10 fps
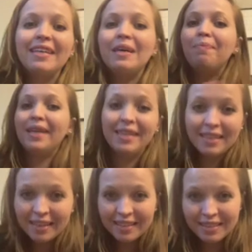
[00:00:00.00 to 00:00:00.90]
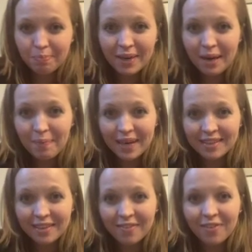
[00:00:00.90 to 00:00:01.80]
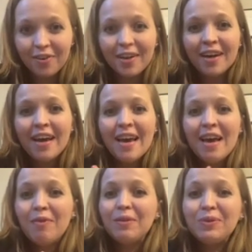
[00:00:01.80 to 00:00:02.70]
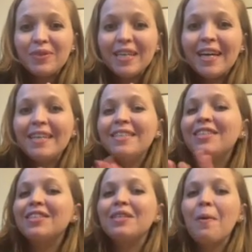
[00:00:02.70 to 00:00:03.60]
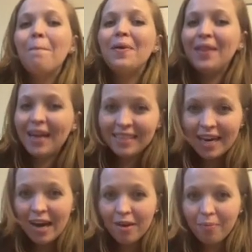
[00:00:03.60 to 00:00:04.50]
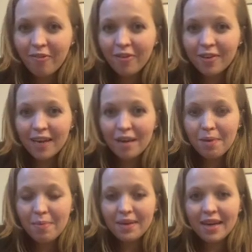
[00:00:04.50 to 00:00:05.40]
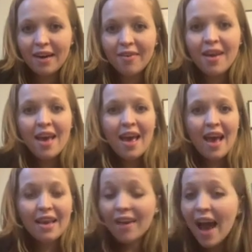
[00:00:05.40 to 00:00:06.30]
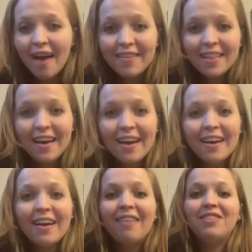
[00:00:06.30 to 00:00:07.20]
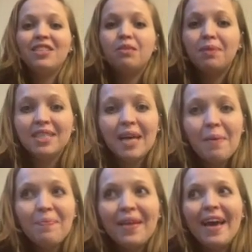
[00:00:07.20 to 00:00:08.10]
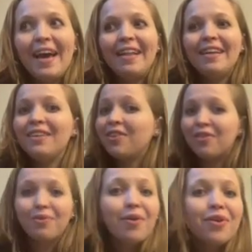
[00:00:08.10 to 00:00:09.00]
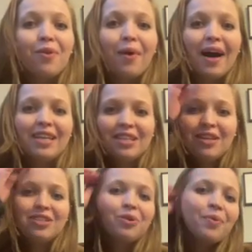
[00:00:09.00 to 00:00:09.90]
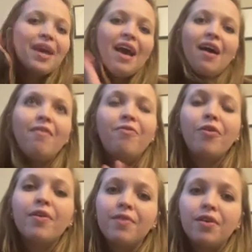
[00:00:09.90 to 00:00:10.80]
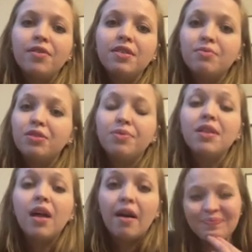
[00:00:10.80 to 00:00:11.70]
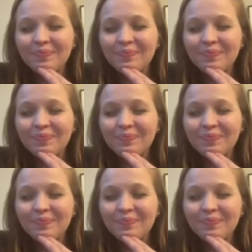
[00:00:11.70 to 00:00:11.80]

up any spit up that's on the floor. It was really nice to just put that down before laying baby down, and you have it there if she spits up, and then you can throw it in the wash. So we have 4 of those, which we love.